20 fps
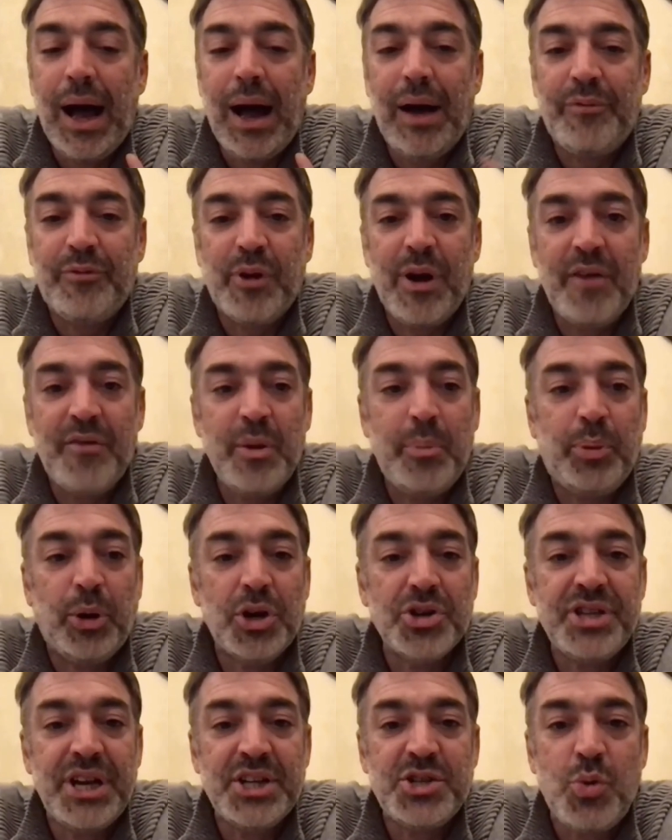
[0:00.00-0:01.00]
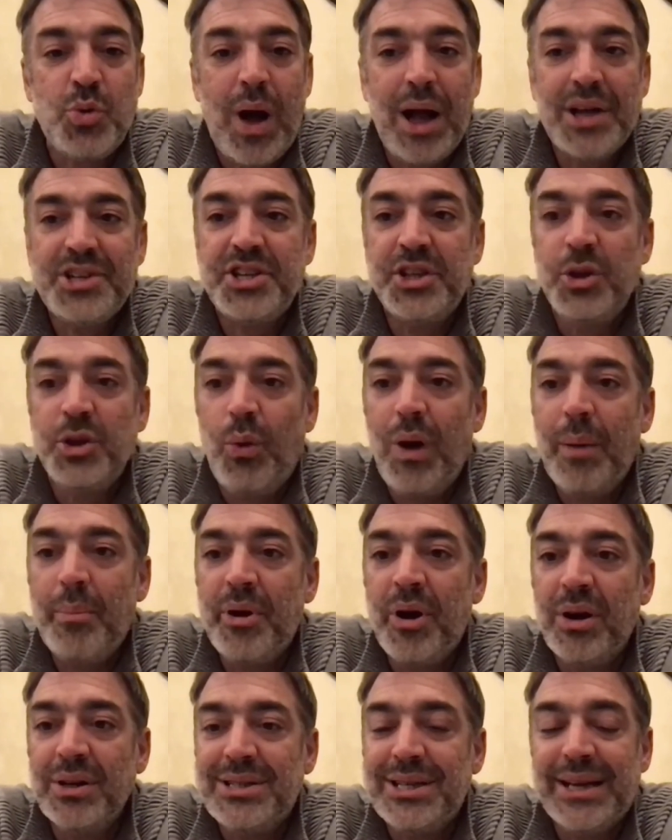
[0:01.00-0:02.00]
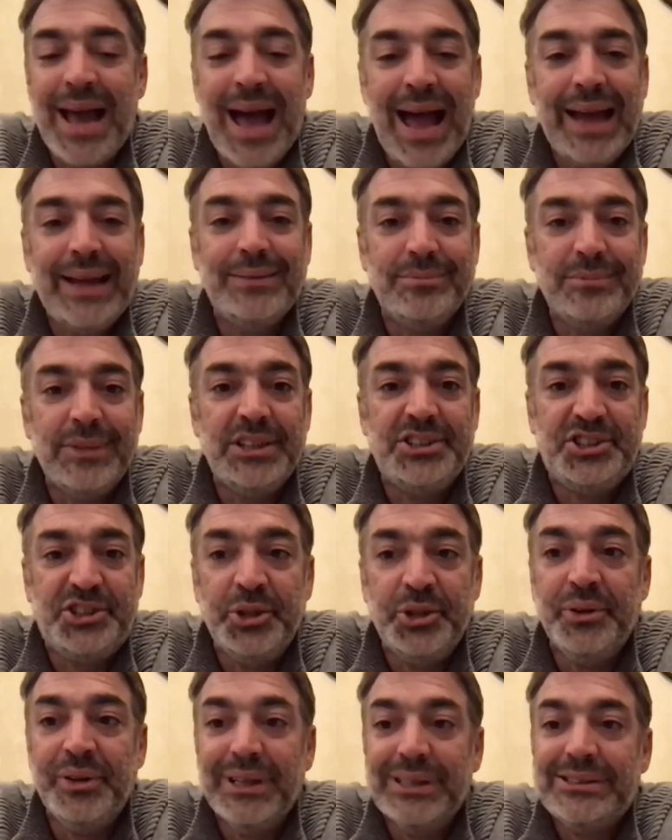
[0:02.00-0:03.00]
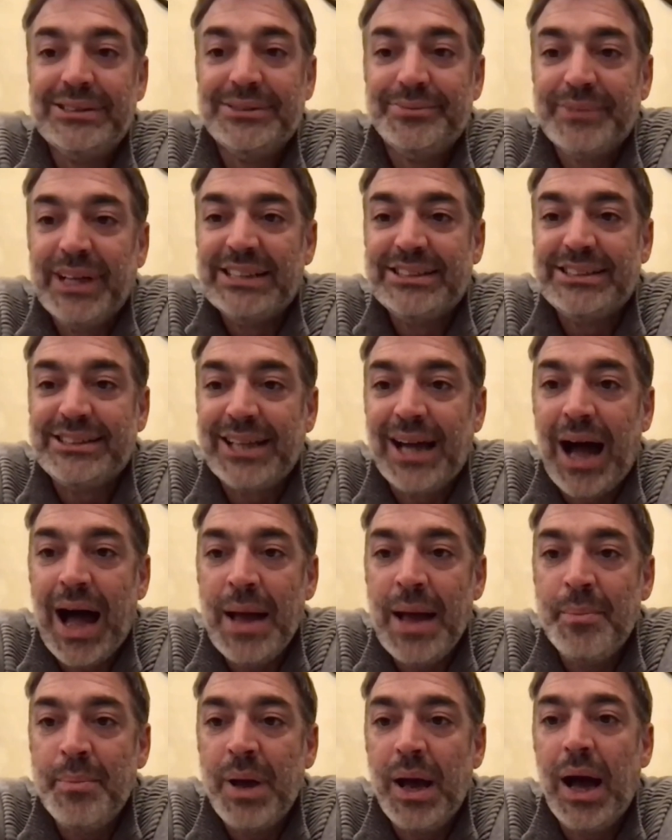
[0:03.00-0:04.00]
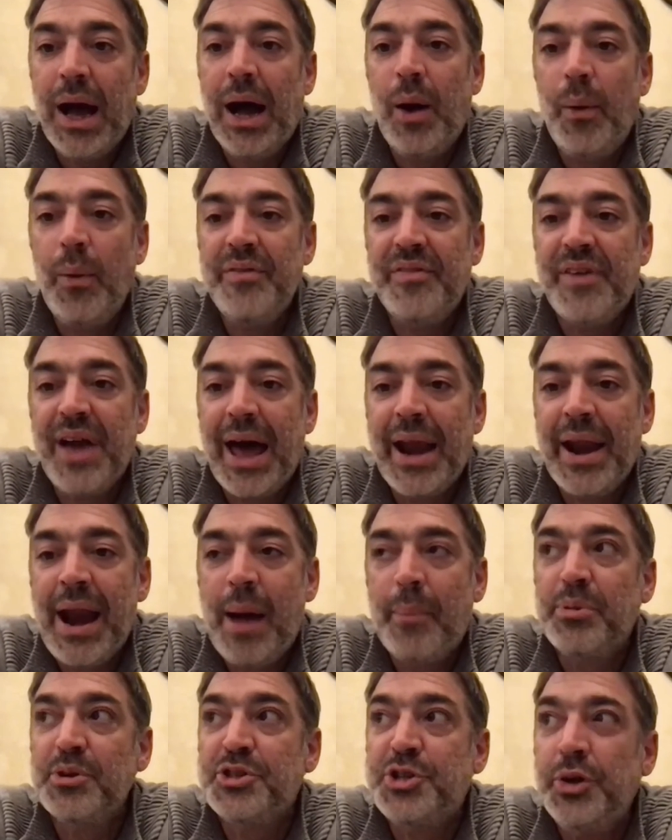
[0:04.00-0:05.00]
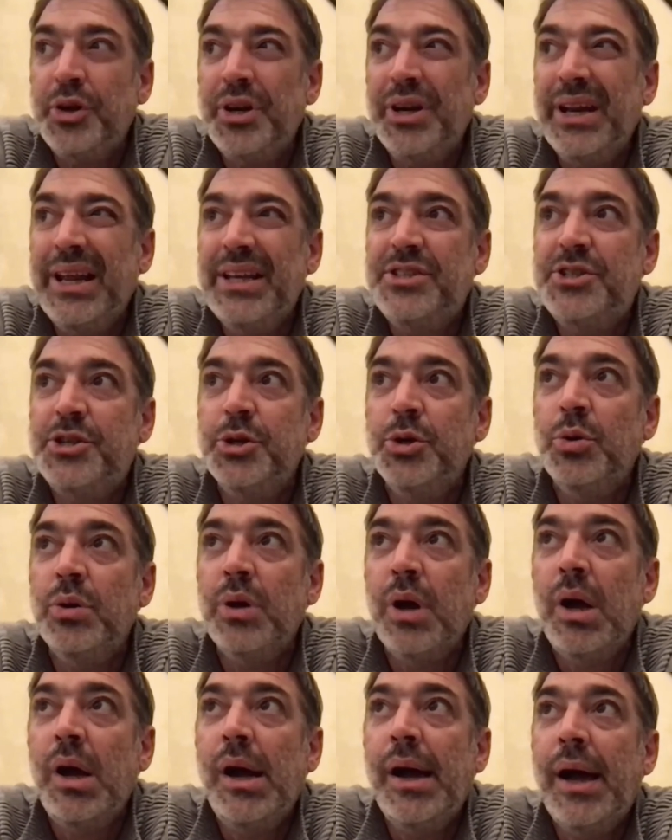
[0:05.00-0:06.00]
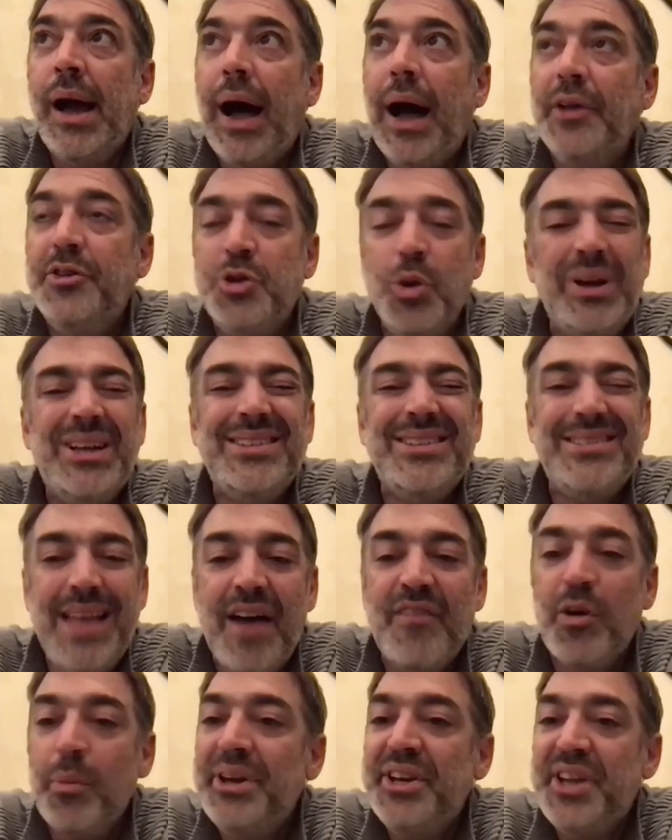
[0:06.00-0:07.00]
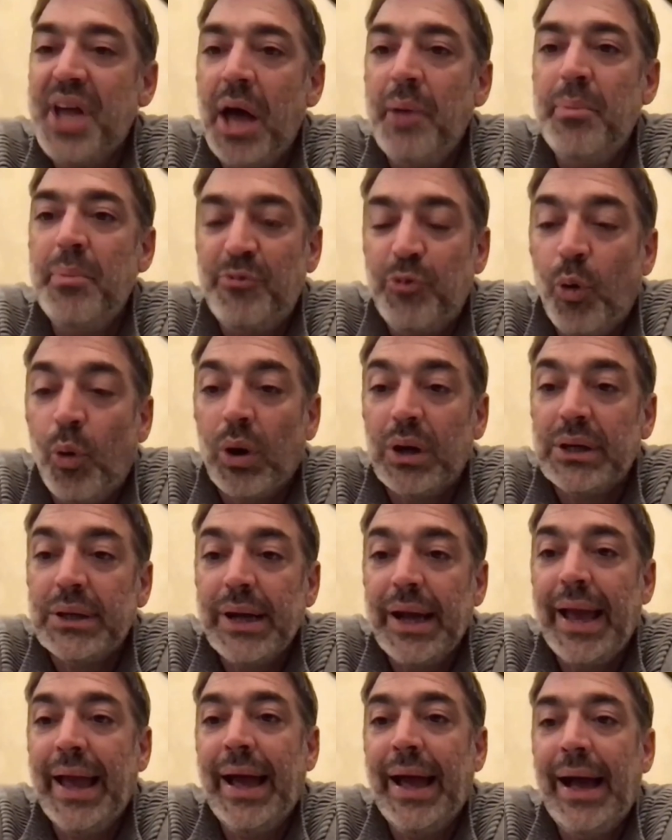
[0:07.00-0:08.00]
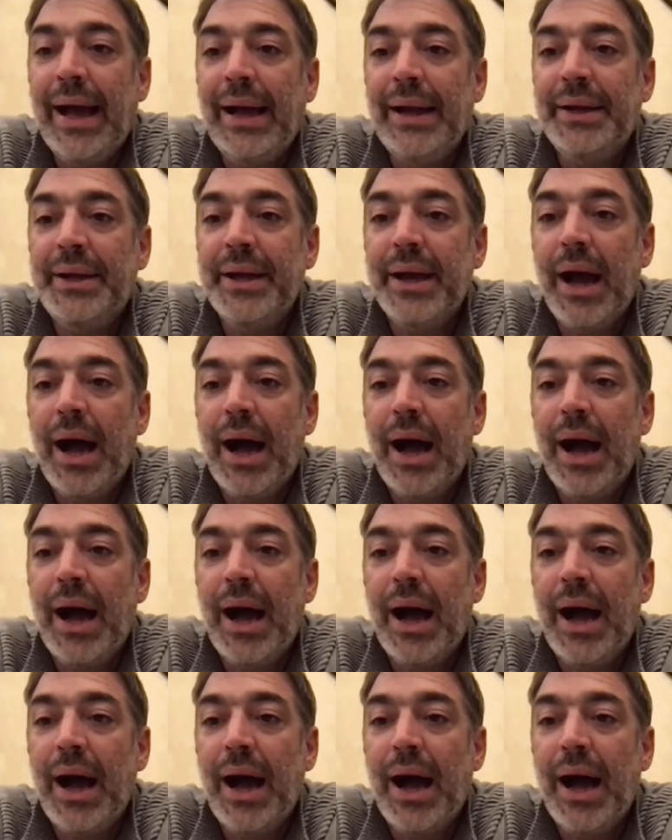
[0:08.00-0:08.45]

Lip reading: for every person that's watching the webinar tonight, let's do this. It's time. We've got an opportunity to do what has never been done before. And